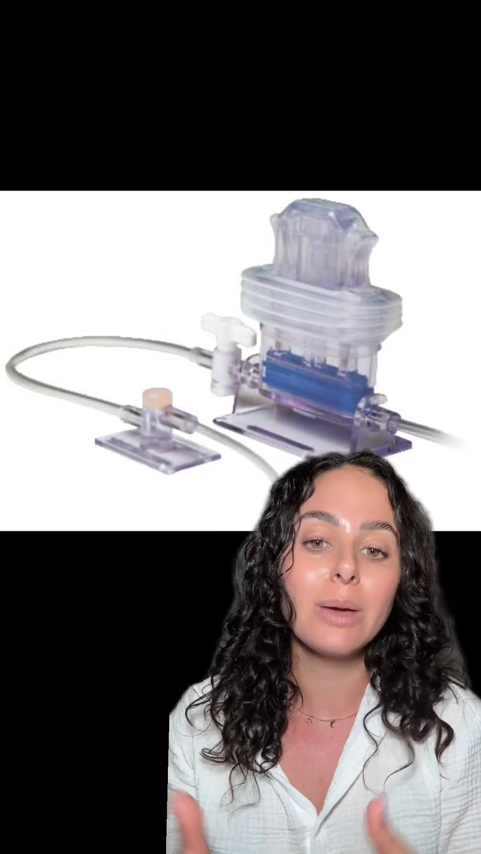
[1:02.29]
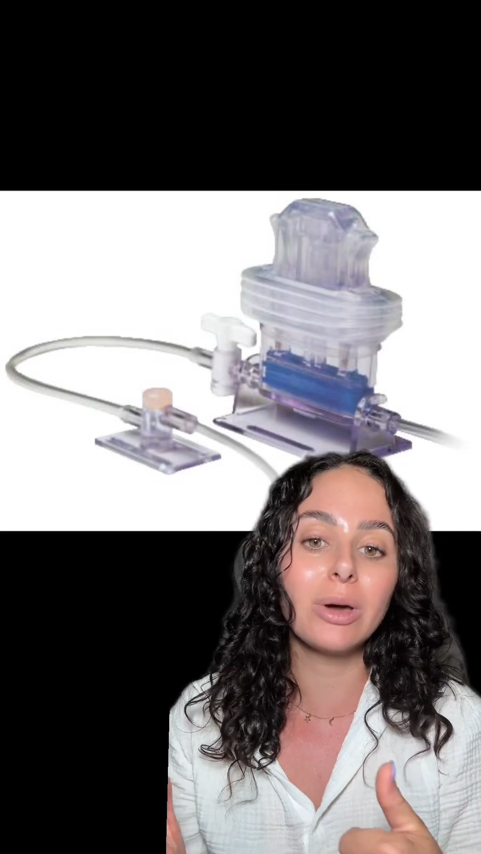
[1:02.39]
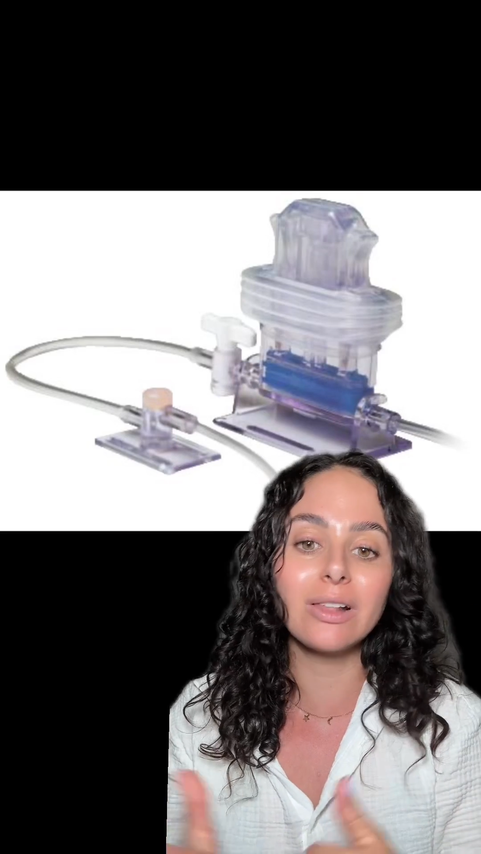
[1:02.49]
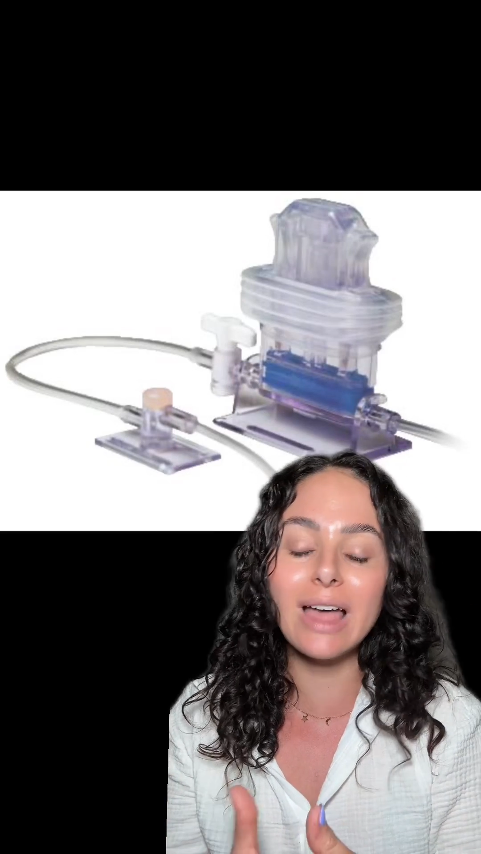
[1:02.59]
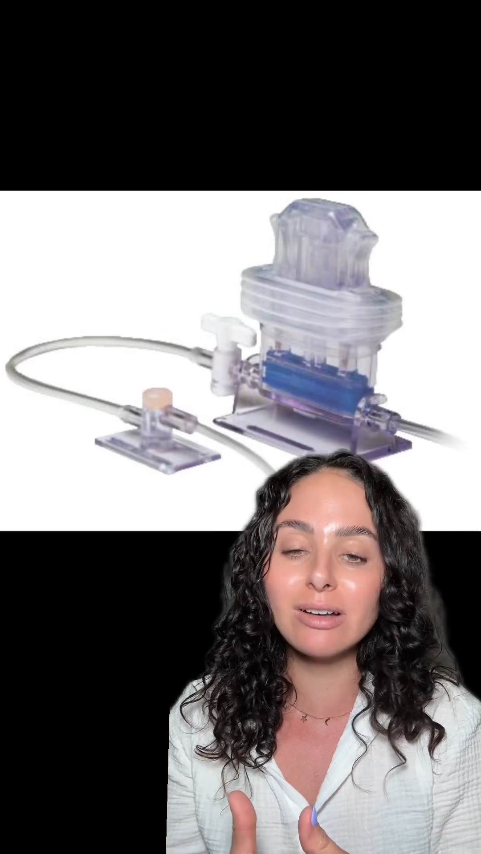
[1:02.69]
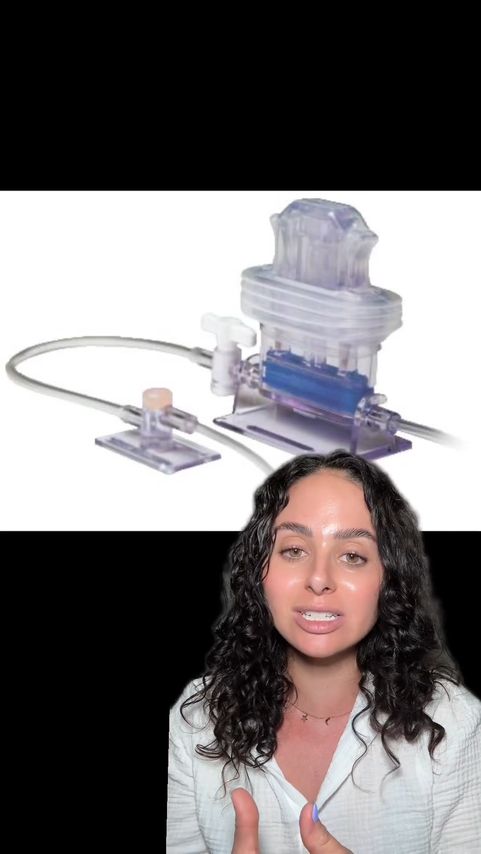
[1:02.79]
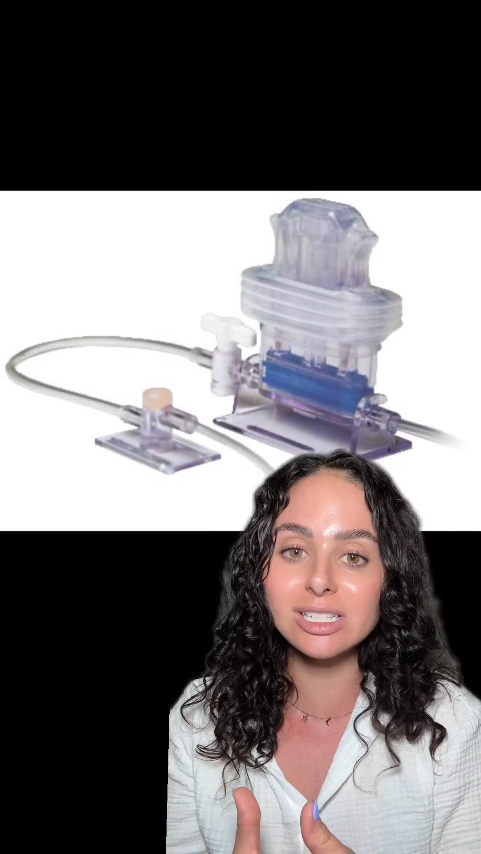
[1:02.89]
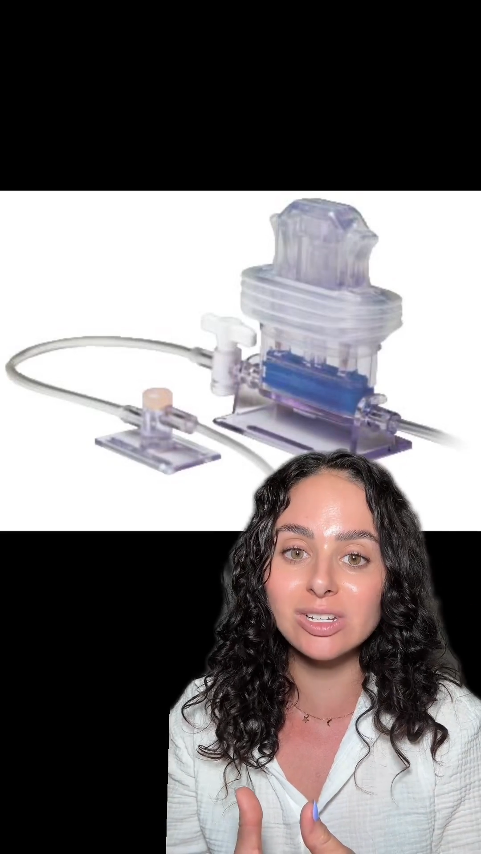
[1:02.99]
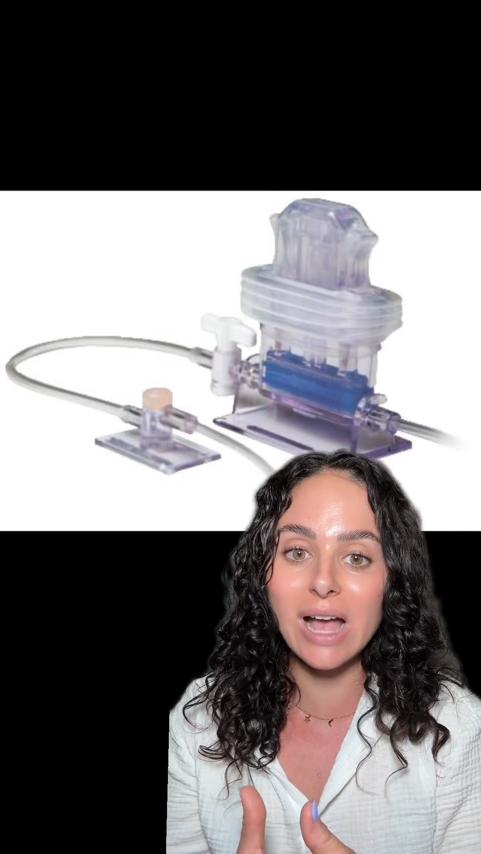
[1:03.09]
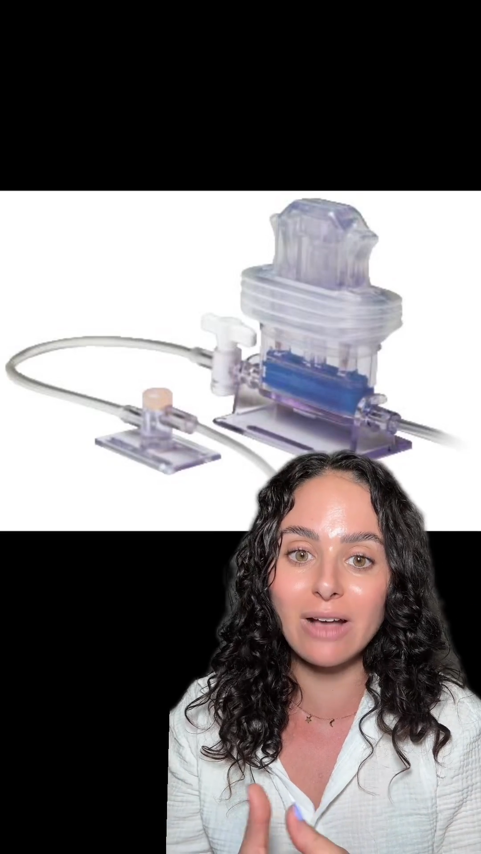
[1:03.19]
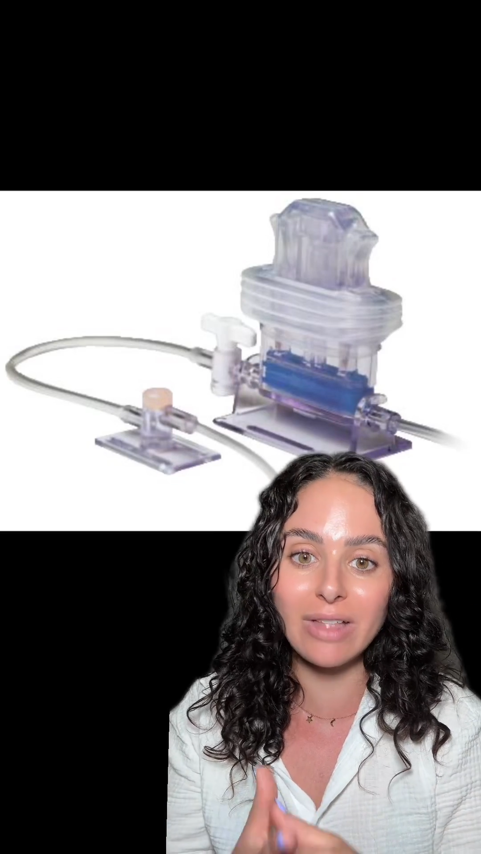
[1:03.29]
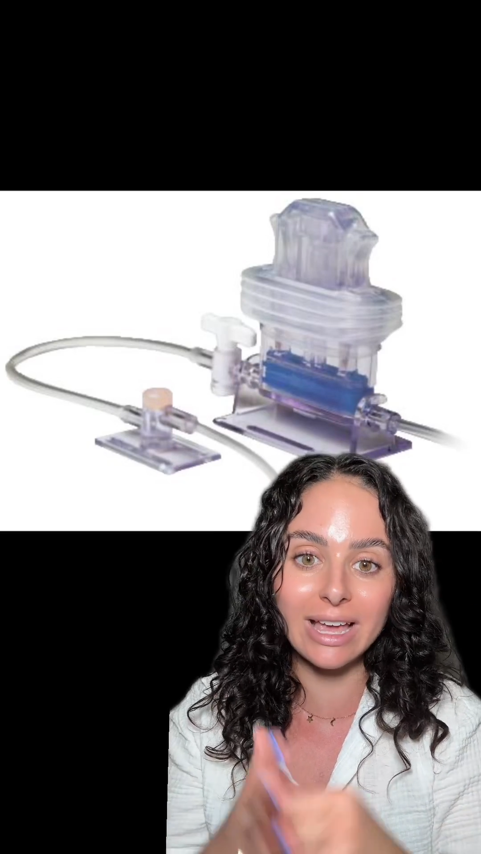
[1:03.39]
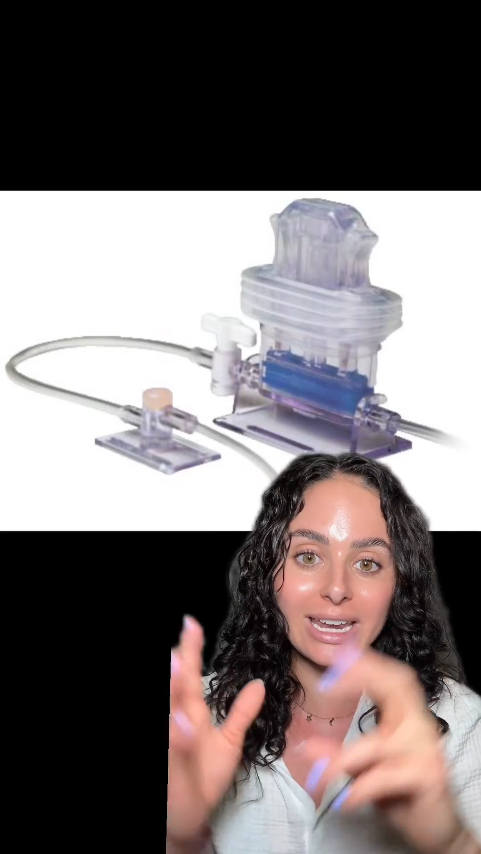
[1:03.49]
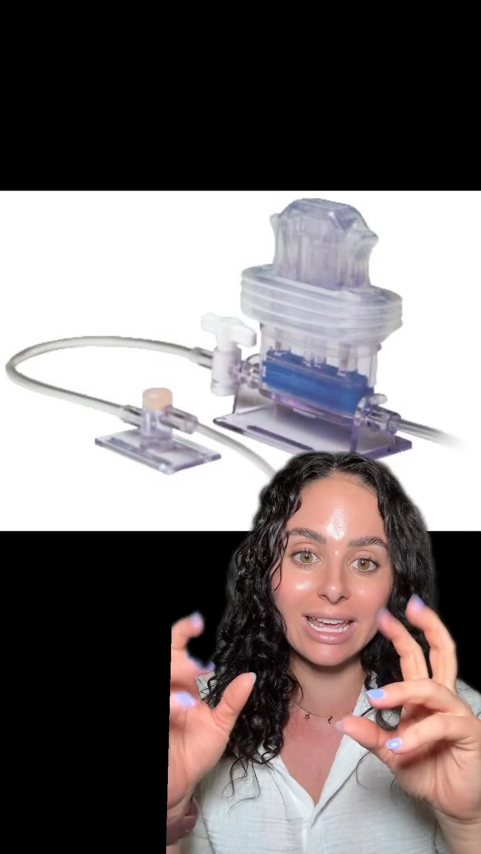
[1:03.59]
But it allows us to have like an